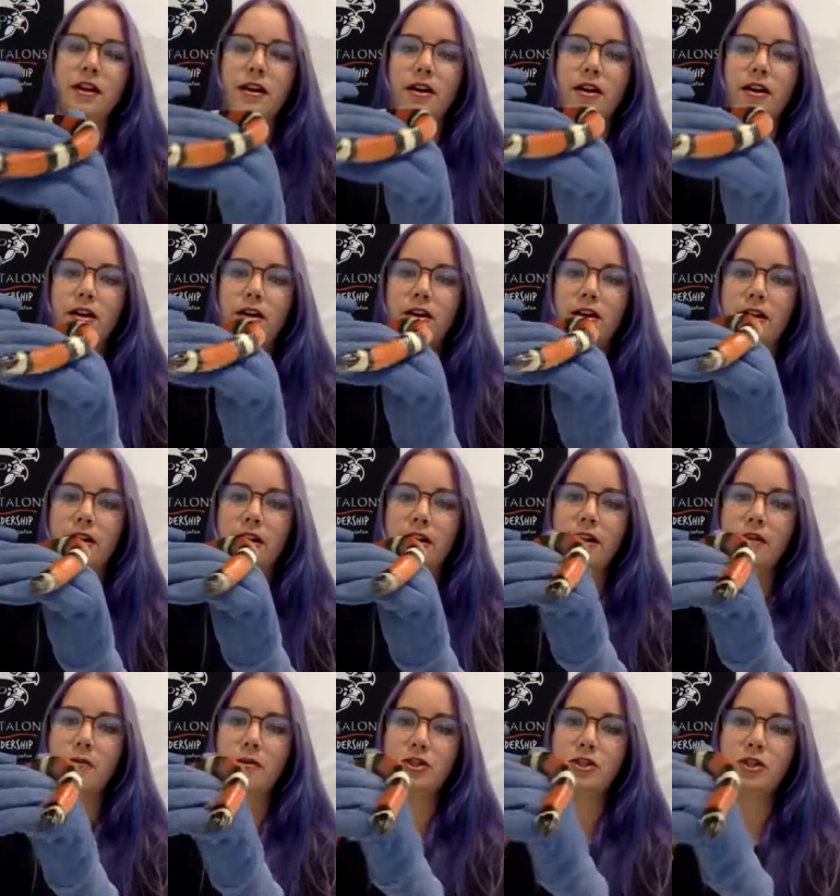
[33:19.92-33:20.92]
are
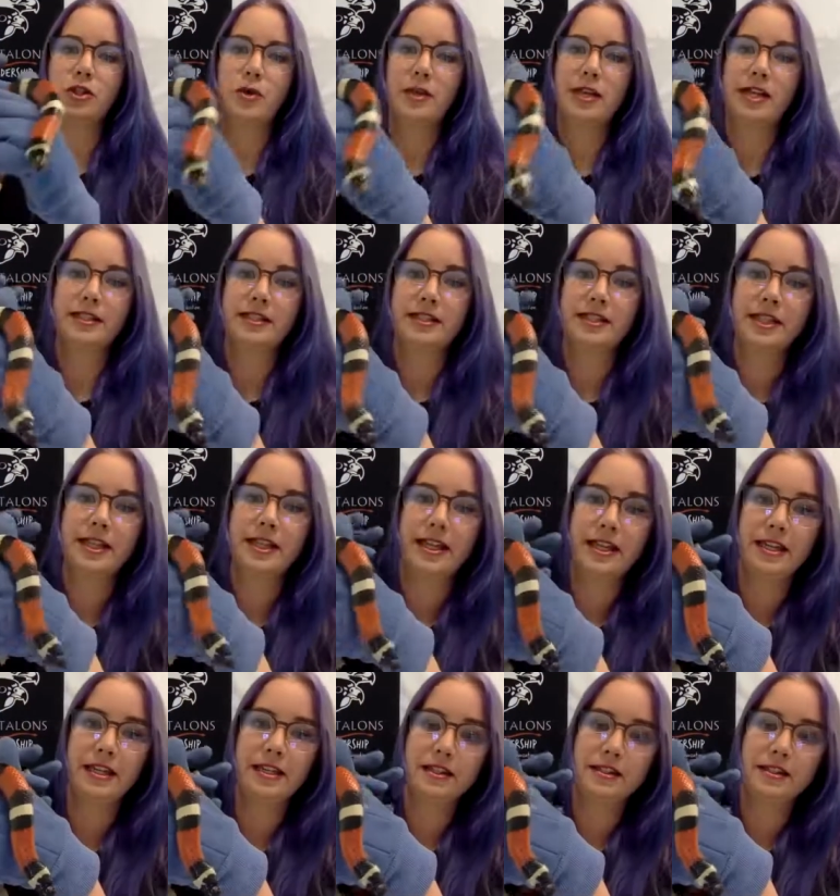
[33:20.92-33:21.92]
what's known as
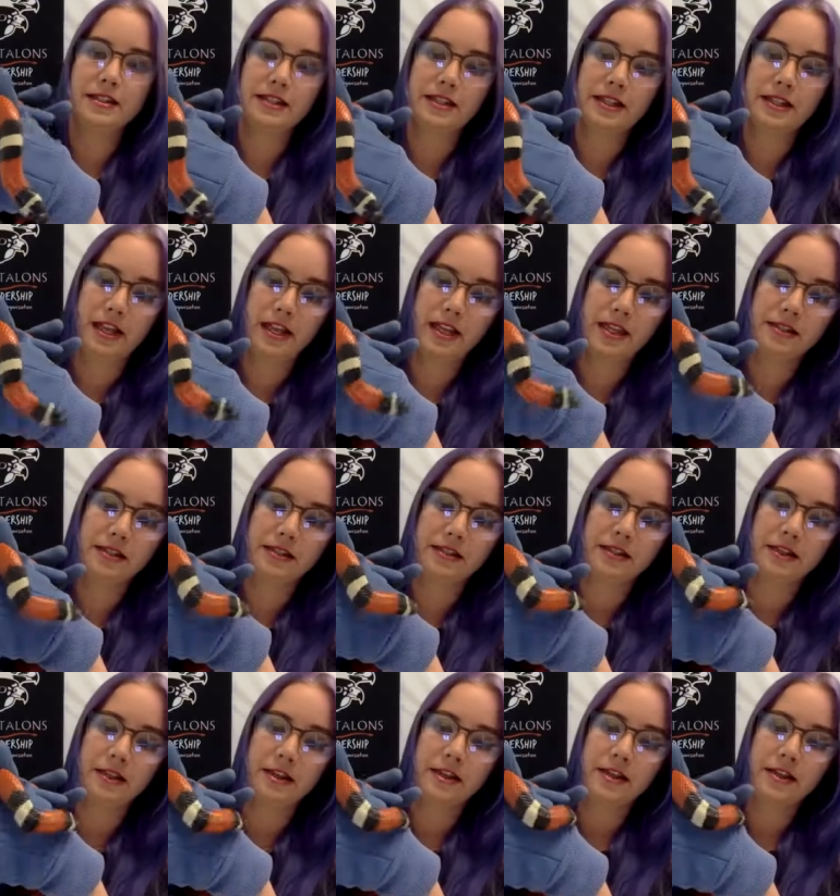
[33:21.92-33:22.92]
king
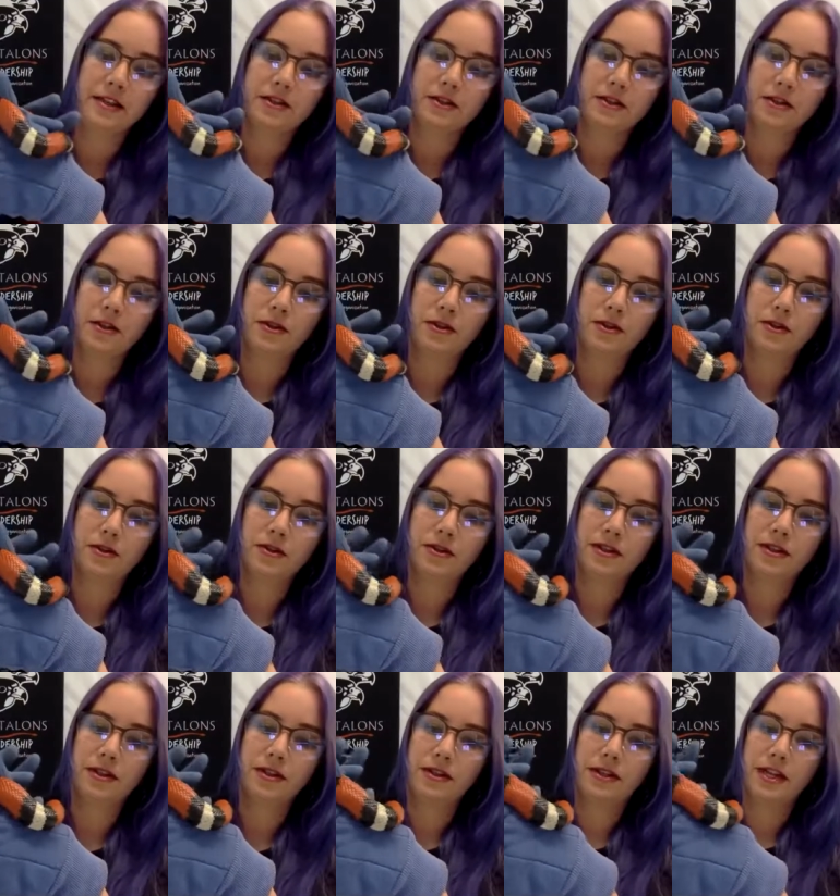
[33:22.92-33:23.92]
snakes. So
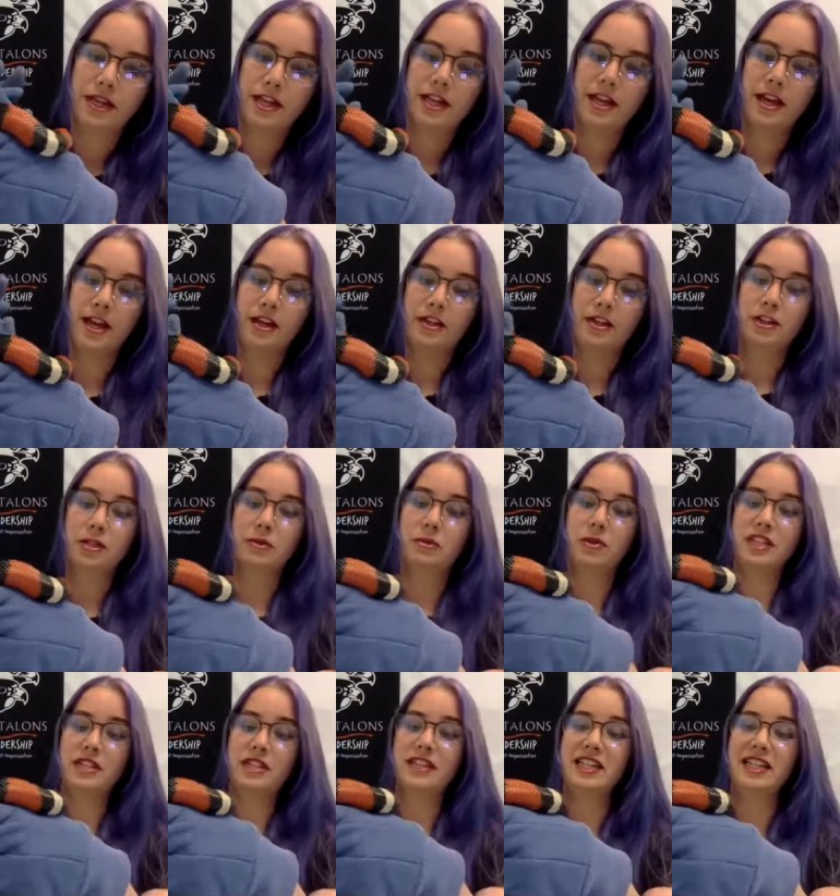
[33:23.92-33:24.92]
they actually
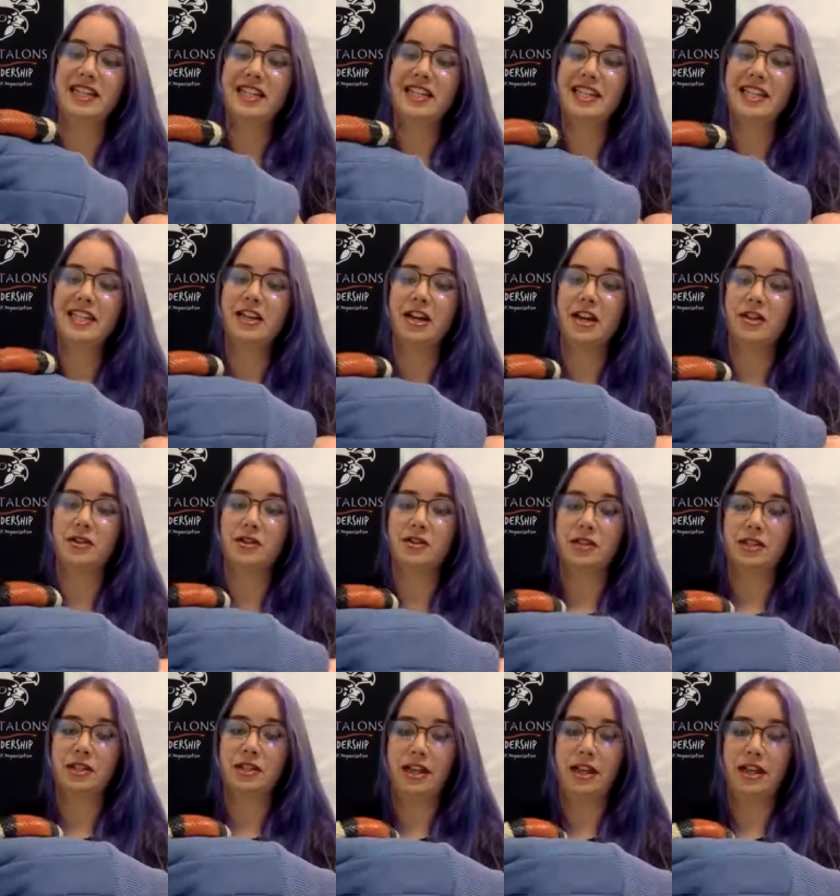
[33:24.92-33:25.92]
will even eat other
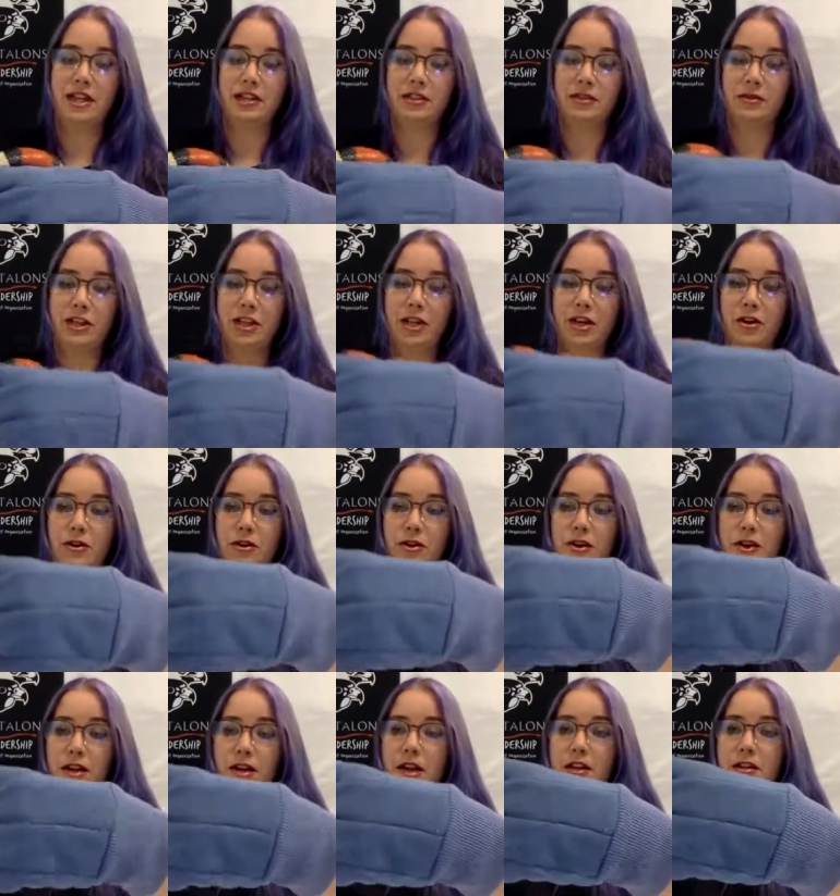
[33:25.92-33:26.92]
snakes. So they are
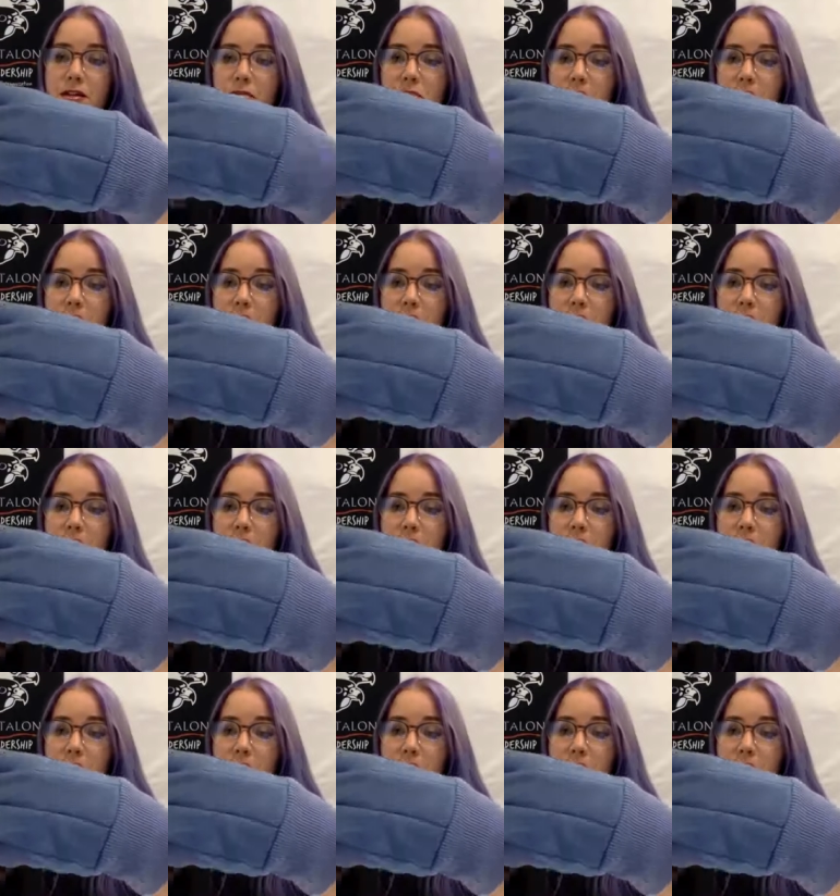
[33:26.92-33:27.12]
not